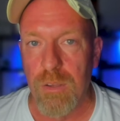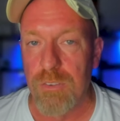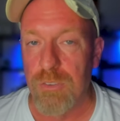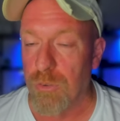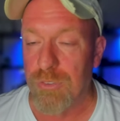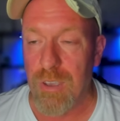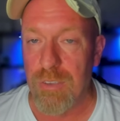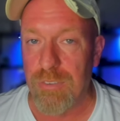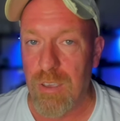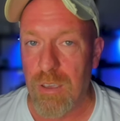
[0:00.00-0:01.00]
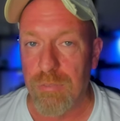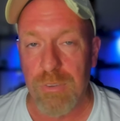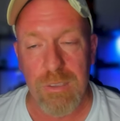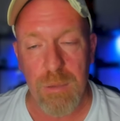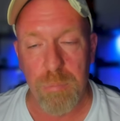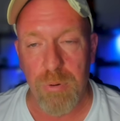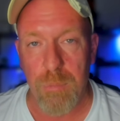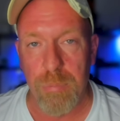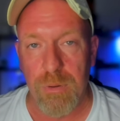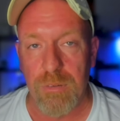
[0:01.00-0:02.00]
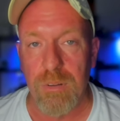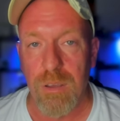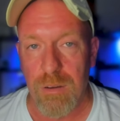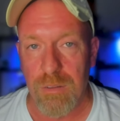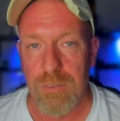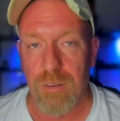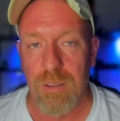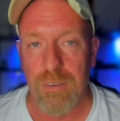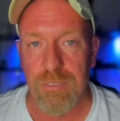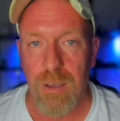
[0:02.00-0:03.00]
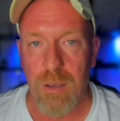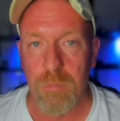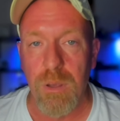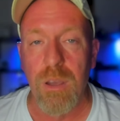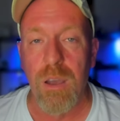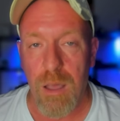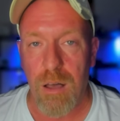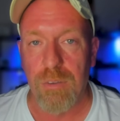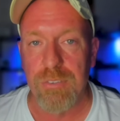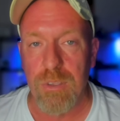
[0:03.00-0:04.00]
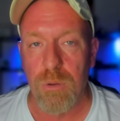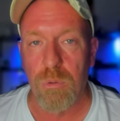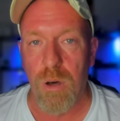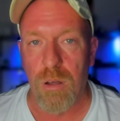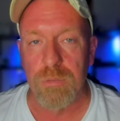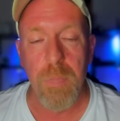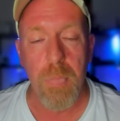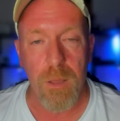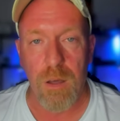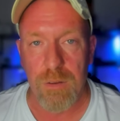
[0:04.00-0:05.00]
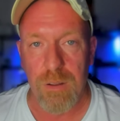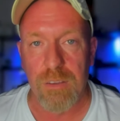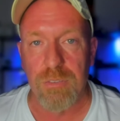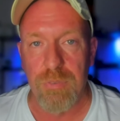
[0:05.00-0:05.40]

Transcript: So stay safe, keep prepping, and until next time, I'll see you all on the next